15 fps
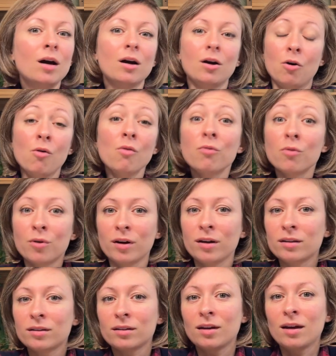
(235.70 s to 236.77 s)
go for
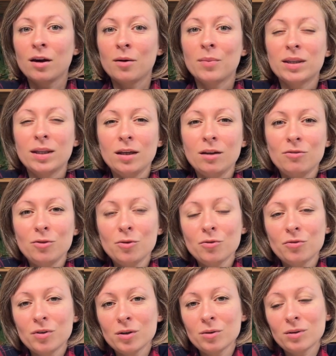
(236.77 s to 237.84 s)
it. But if you
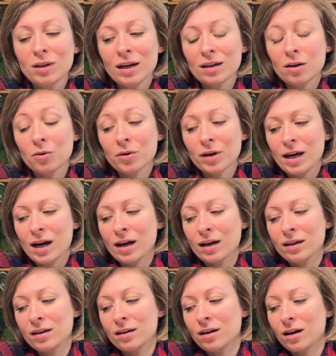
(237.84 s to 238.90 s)
feel like, okay,
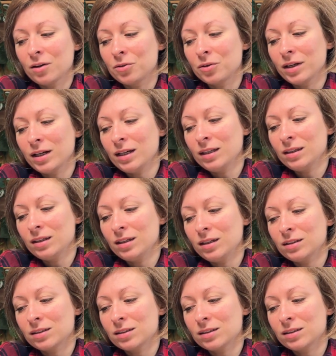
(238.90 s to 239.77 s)
I really need